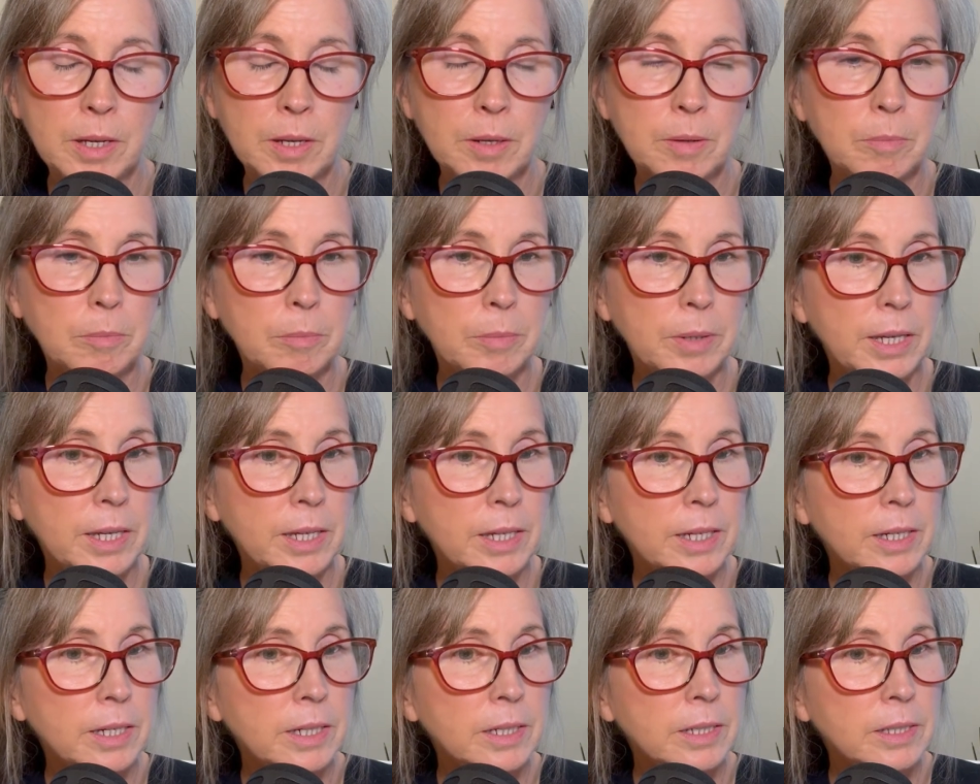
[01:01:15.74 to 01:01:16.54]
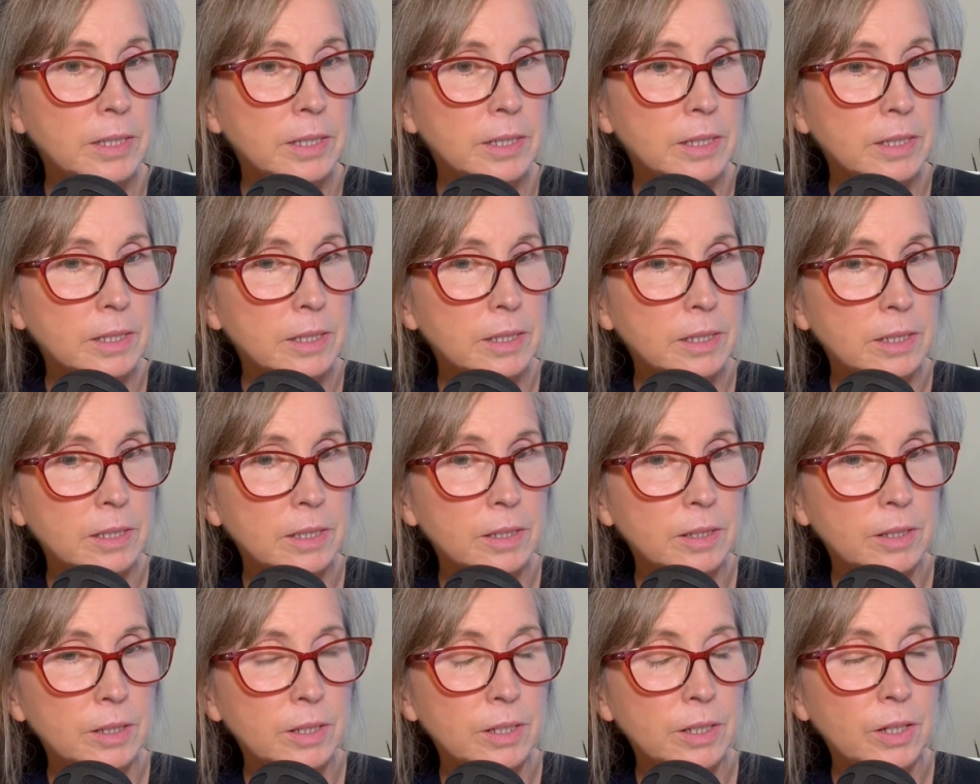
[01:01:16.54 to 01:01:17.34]
Peace
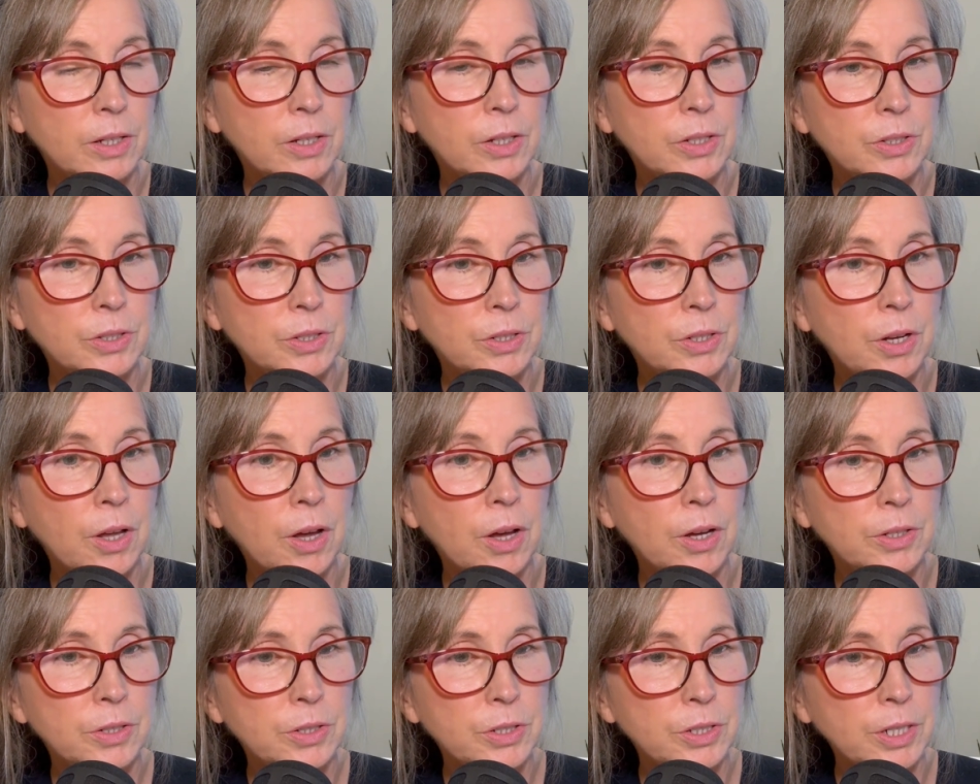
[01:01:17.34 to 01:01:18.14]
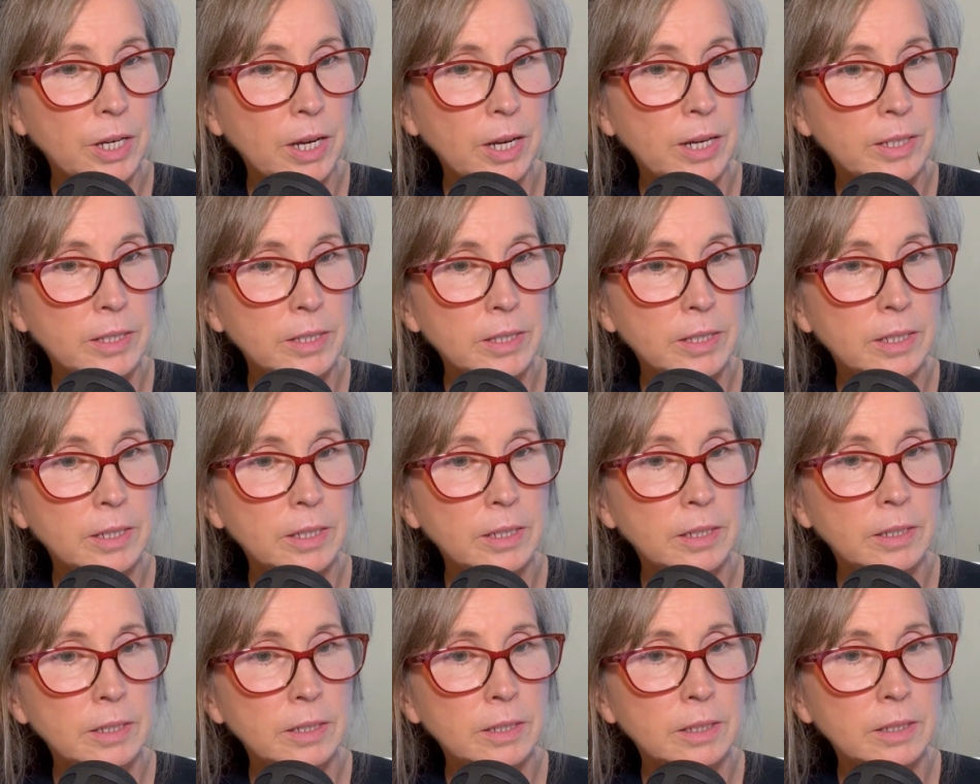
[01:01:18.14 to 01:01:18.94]
is not chasing.